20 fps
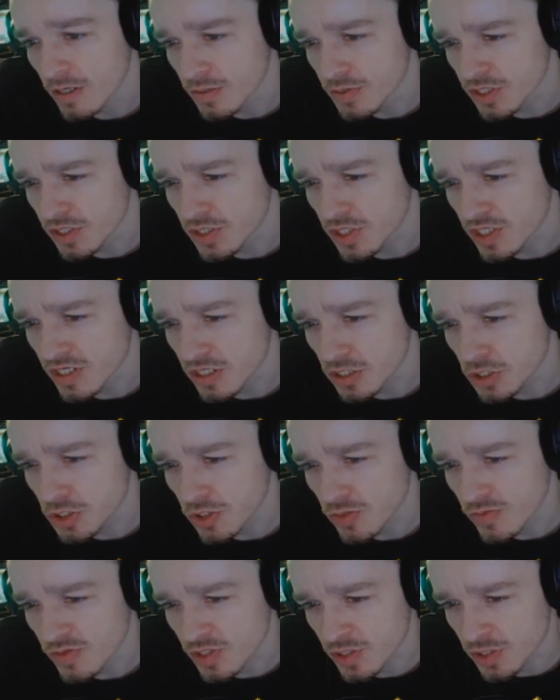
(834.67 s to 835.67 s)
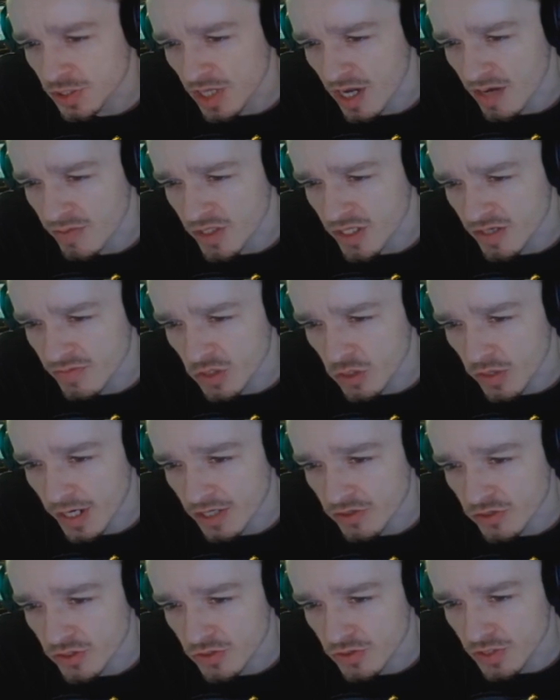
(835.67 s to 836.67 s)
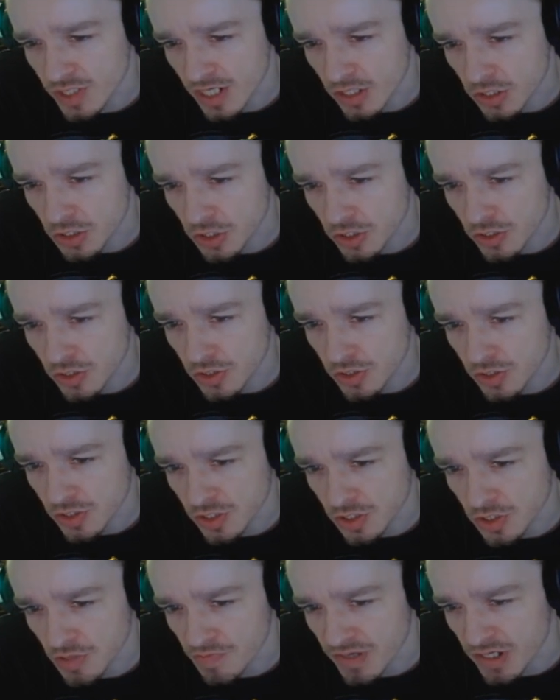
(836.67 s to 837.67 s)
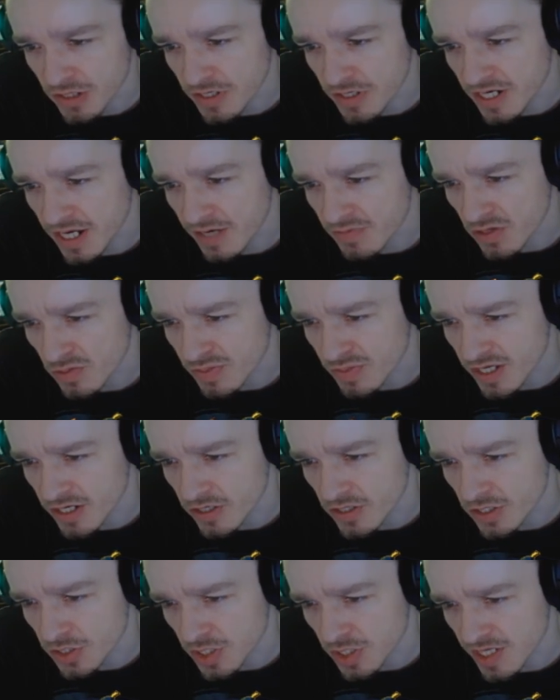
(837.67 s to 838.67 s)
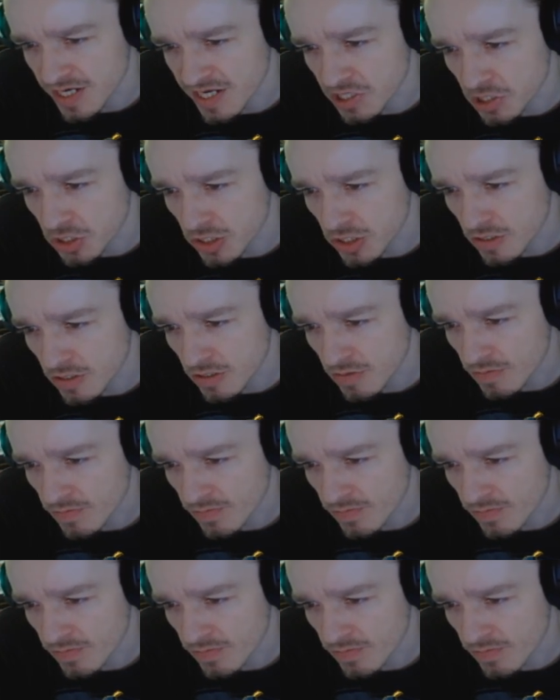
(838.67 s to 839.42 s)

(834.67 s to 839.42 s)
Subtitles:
Fixed an issue with the Cyberlimb ground loot textures disappearing after player disconnection.